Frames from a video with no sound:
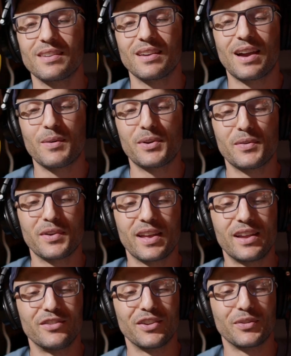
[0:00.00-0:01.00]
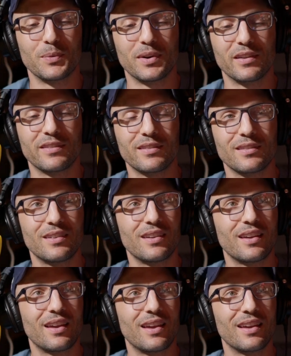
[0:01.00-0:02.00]
I went over to AJ's once,
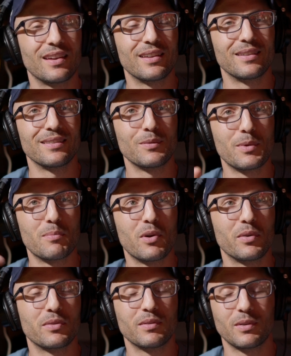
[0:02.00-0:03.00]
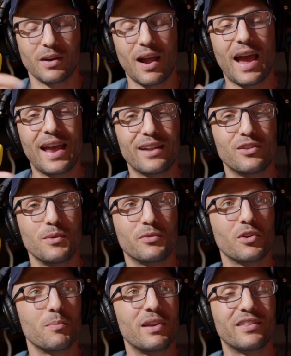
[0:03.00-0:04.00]
and I had a
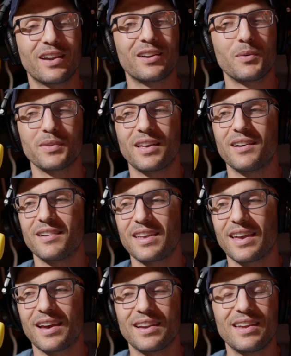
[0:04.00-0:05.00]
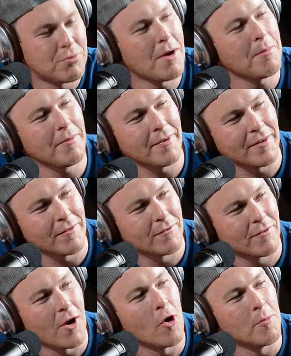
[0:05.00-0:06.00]
Tombstone pizza. I don't know what the hell he had. Probably
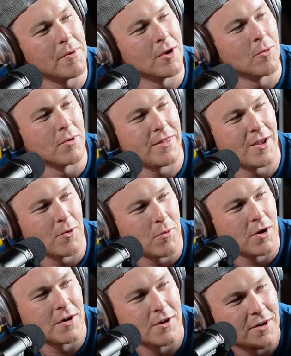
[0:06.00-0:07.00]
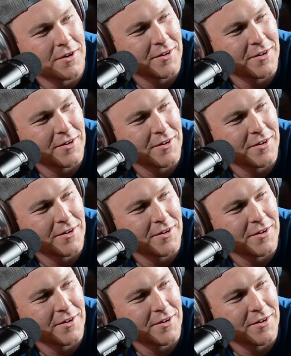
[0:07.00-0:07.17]
oatmeal without water.